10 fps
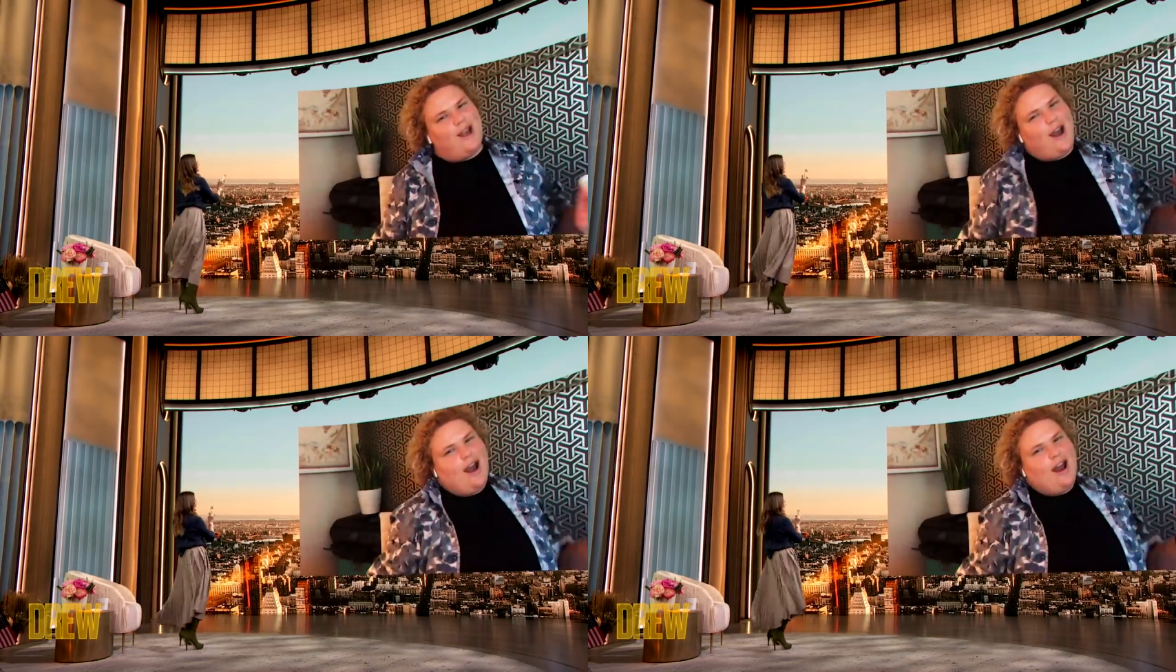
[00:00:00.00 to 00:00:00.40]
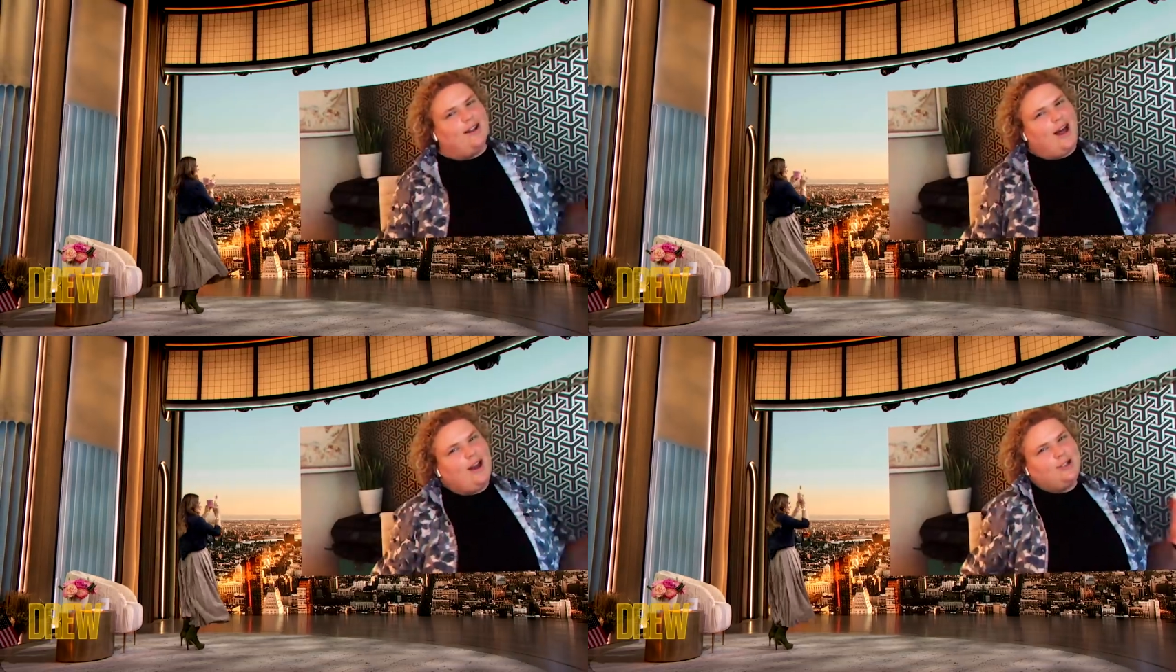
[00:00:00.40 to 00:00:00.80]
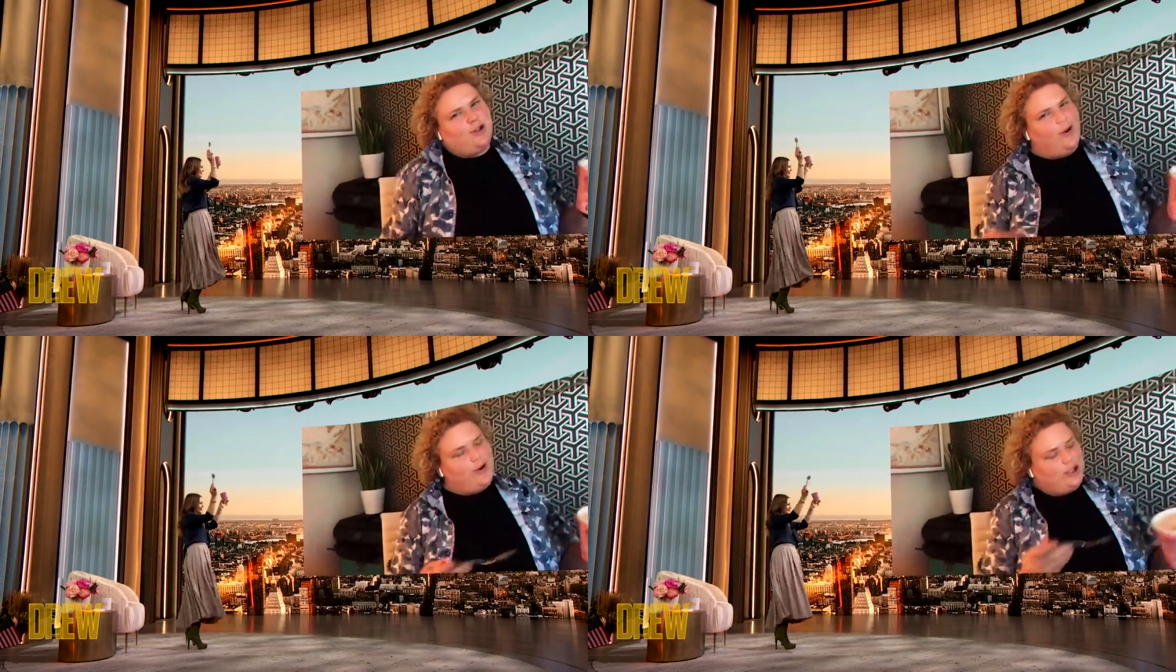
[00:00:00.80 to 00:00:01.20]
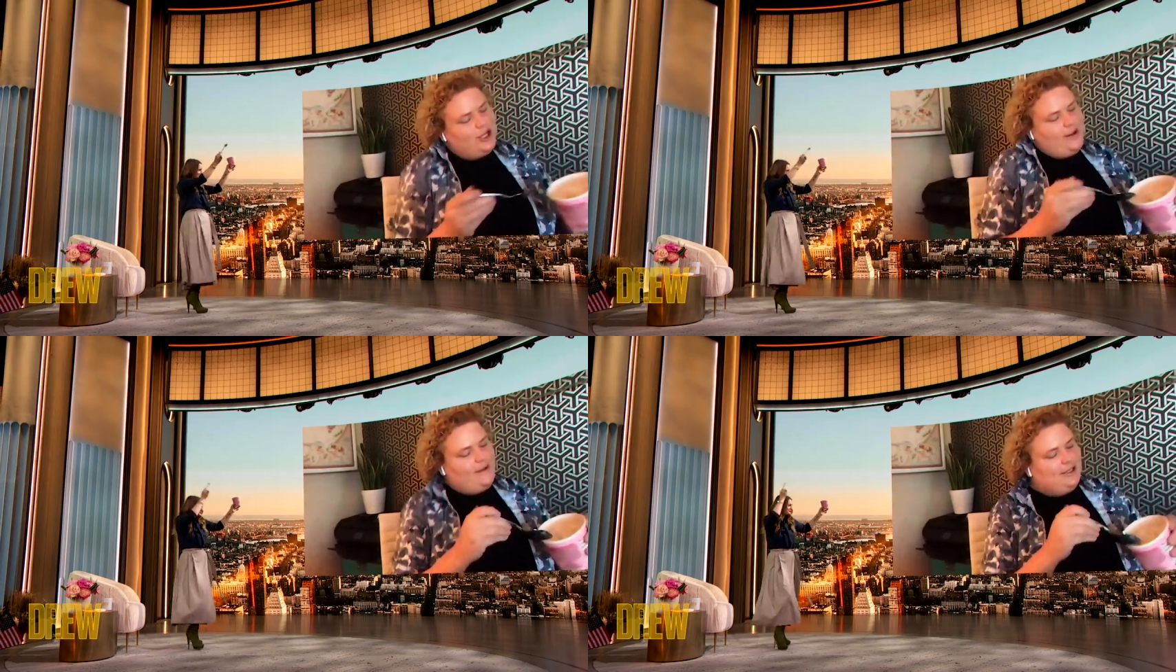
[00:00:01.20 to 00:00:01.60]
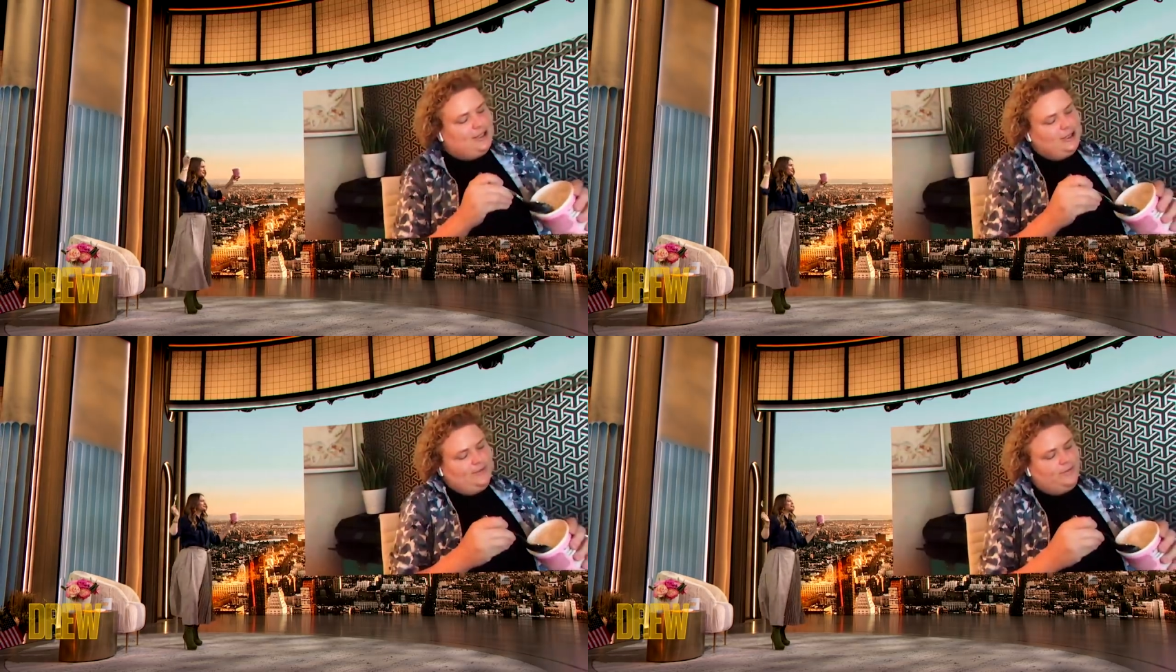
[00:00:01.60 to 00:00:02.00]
Yeah, and a lot of shoulder shimmy.